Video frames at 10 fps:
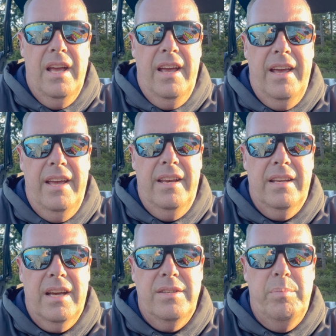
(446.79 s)
and
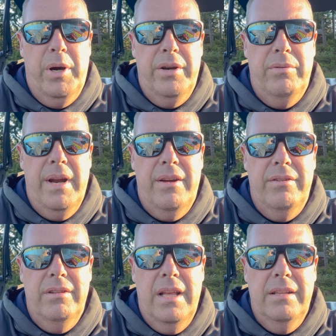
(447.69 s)
got to putt
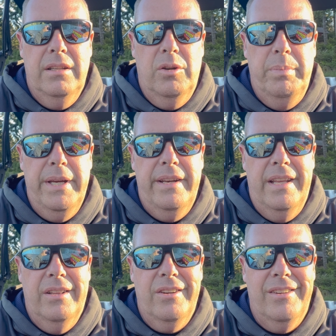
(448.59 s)
around a little bit
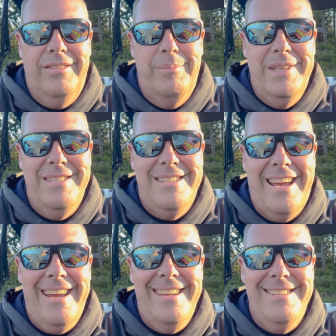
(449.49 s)
and look at some of the
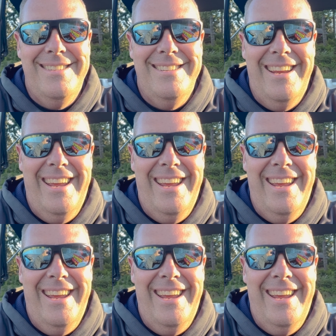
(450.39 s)
sights.